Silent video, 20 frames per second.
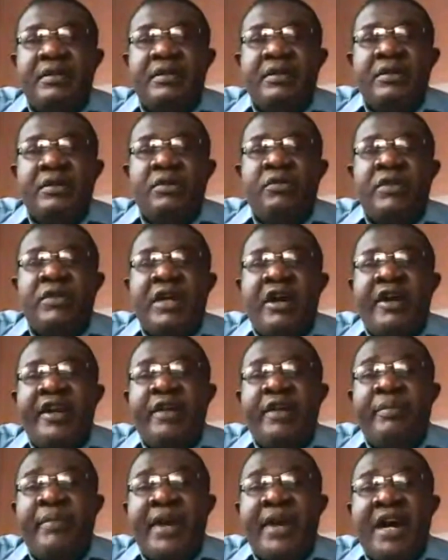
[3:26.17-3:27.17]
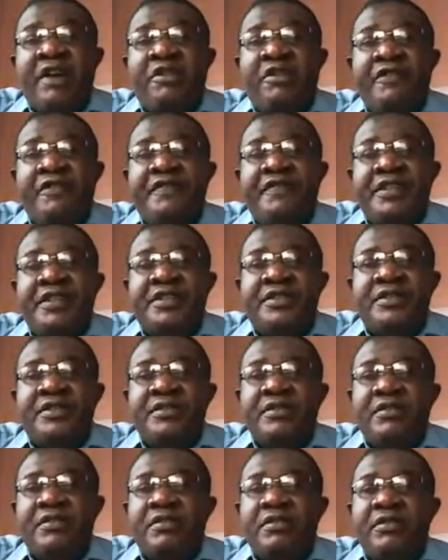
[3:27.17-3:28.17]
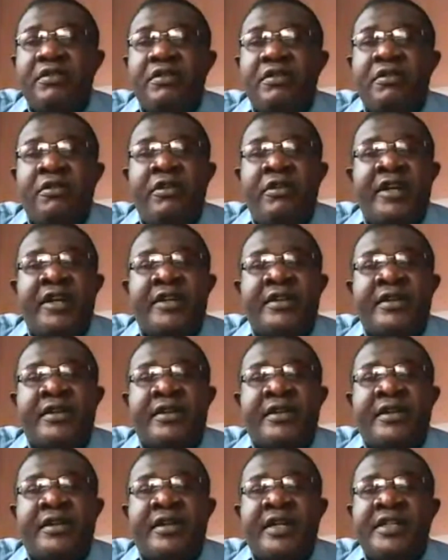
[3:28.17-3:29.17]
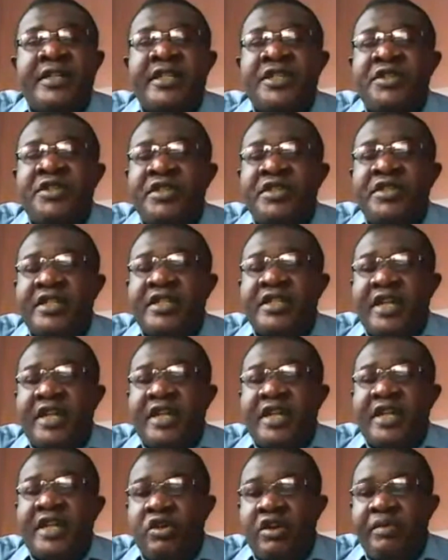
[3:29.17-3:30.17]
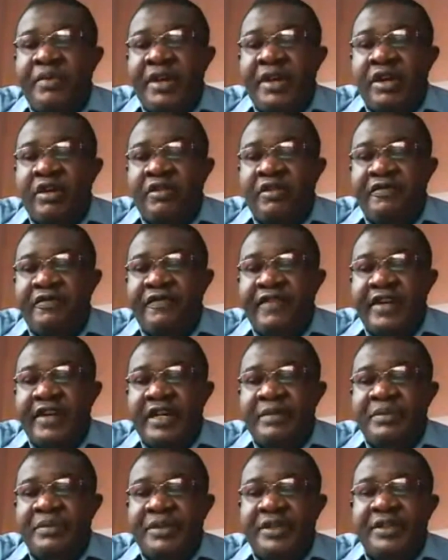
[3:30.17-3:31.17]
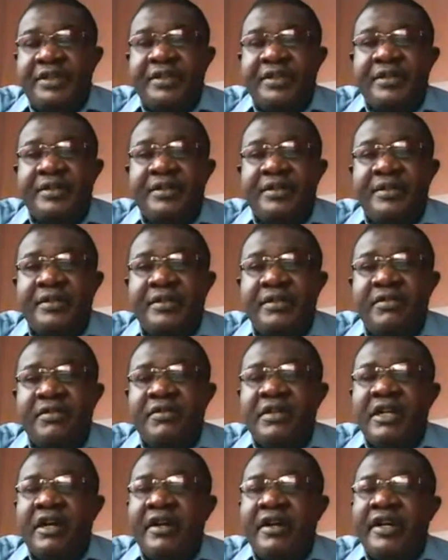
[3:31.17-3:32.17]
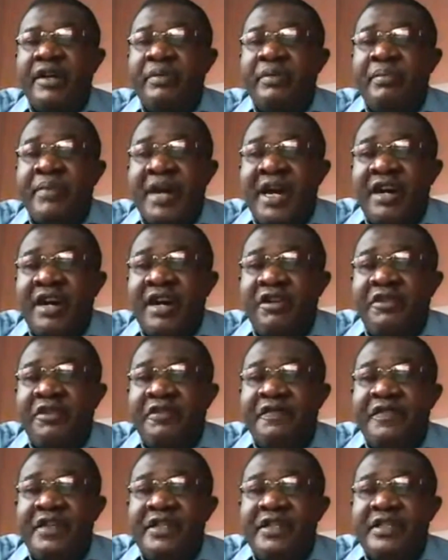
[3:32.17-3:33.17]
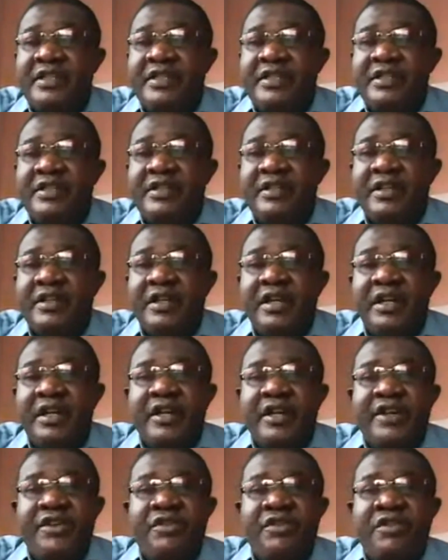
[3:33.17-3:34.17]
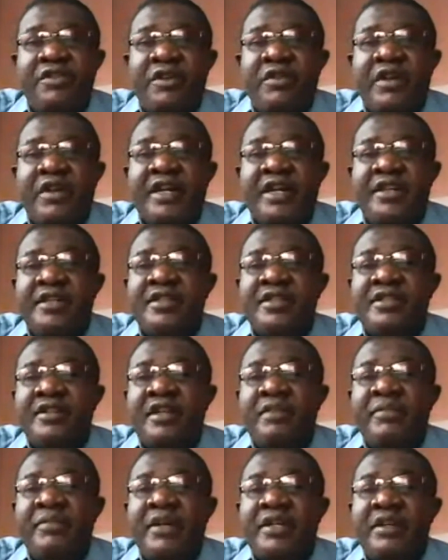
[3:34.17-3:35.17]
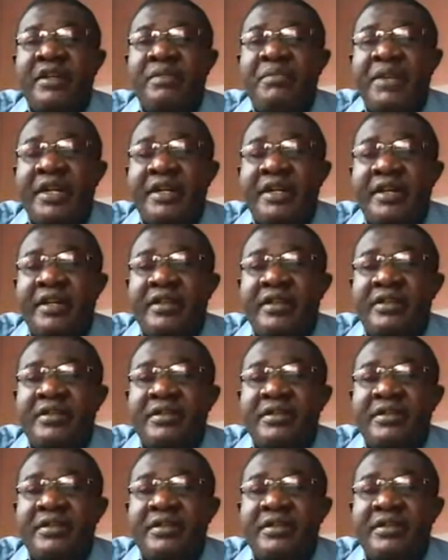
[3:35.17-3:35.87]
Without the back office, all your transactions cannot. Without the back office, you cannot attend send button meetings.